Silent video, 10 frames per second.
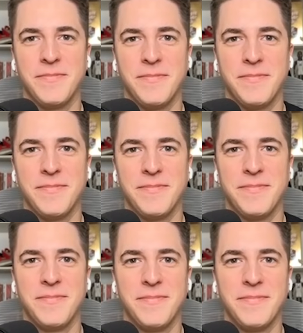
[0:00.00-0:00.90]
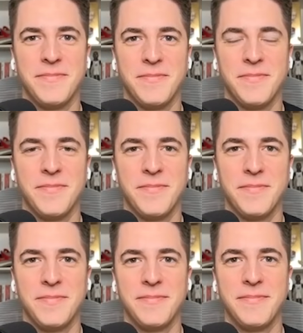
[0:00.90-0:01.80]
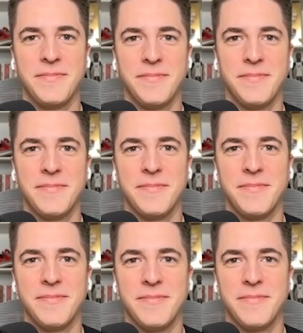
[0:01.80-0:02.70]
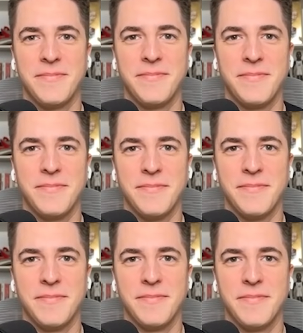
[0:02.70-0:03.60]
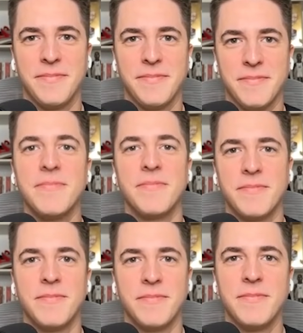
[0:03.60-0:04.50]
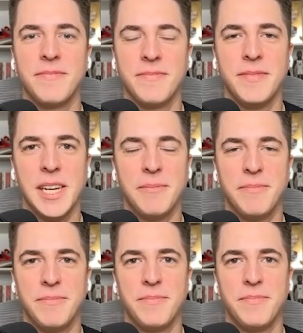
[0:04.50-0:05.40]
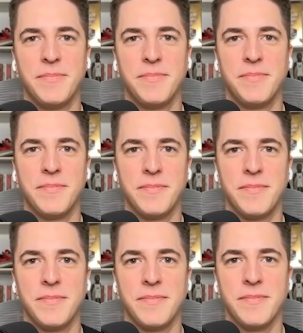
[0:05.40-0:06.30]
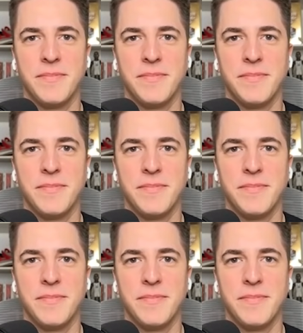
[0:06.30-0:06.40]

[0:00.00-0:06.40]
No words are spoken by the person on screen.